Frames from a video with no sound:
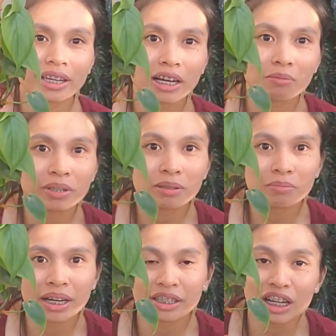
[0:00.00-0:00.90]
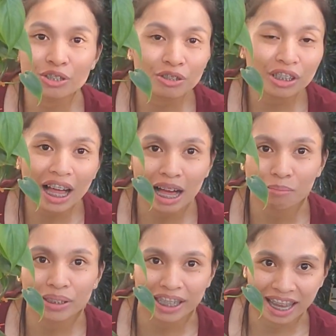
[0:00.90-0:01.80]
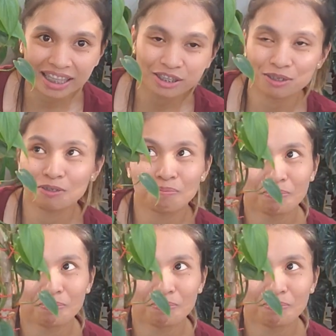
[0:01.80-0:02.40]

am in my natural habitat. So